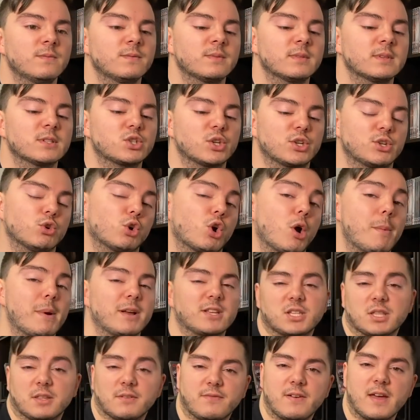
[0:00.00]
So she'll go back
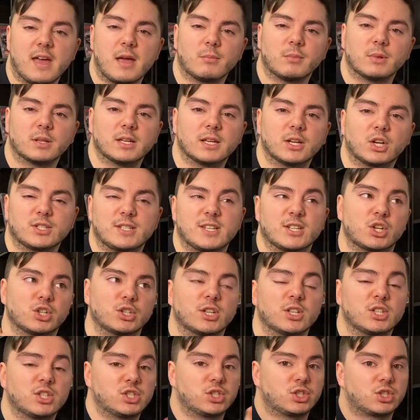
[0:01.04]
to the family, because he's
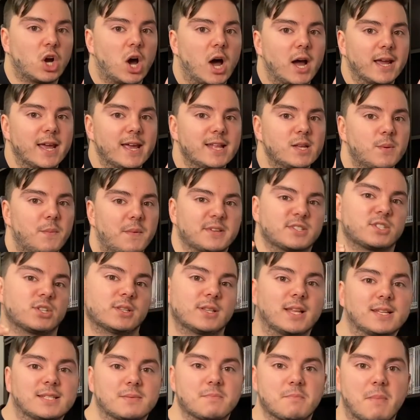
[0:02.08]
gonna die anyway, so it
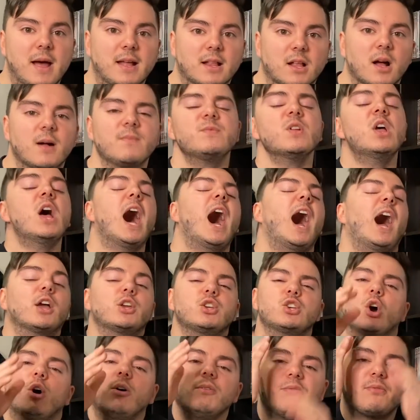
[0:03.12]
doesn't matter.
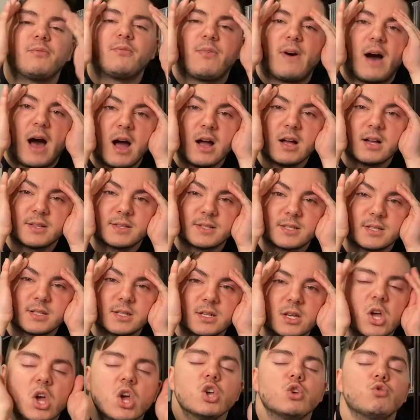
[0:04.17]
You're fucked.
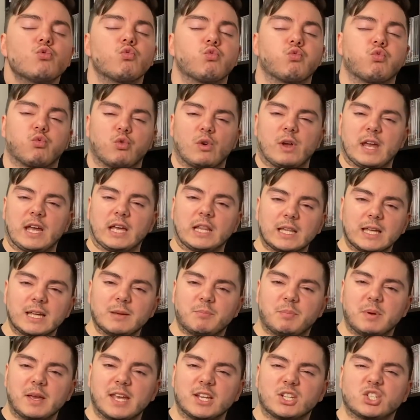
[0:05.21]

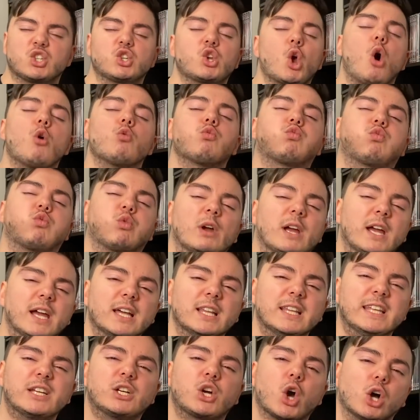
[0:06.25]
Really, bitch? You're
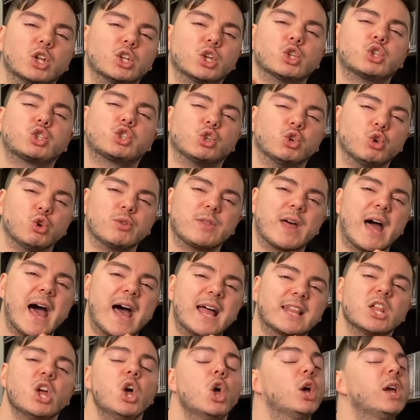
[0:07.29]
really gonna do
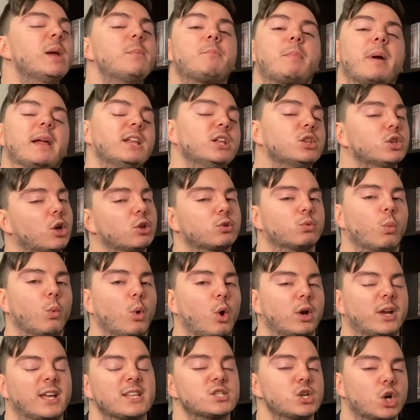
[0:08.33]
that? It better not
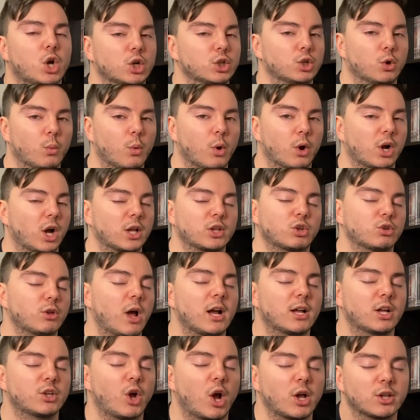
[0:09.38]
work. It's not gonna work.
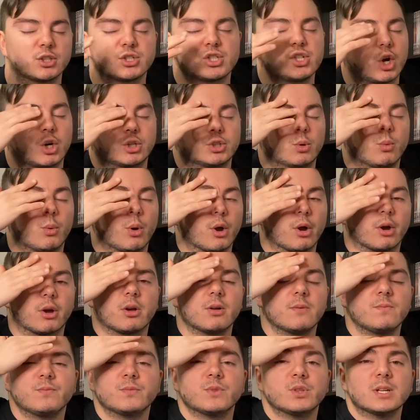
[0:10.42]
It's not gonna work.
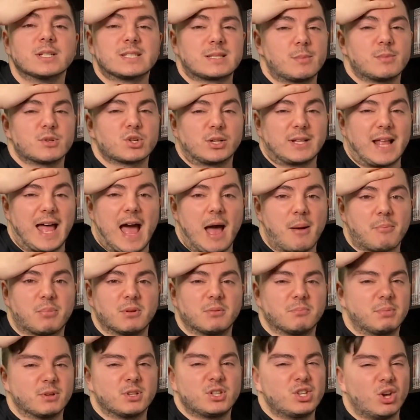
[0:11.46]
Something's gonna
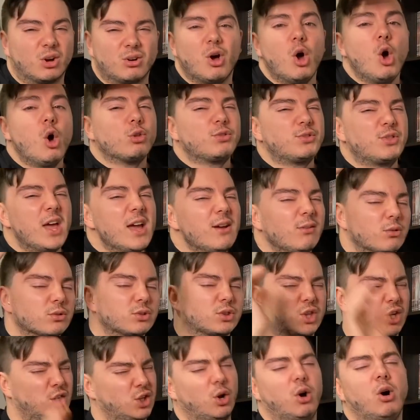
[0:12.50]
happen. But
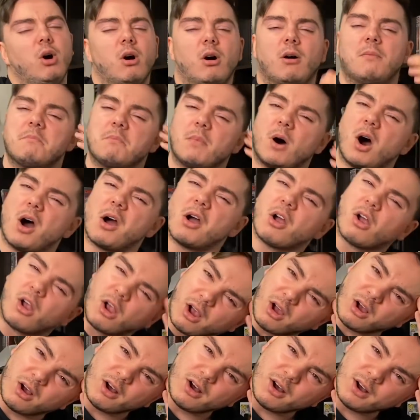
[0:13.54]
oh my
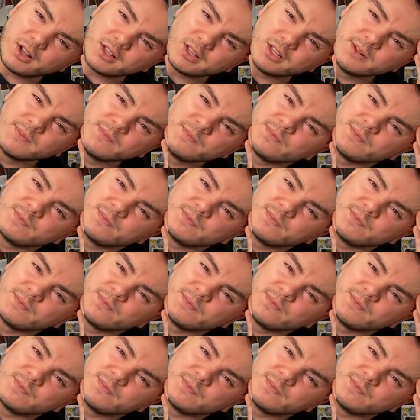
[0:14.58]
god.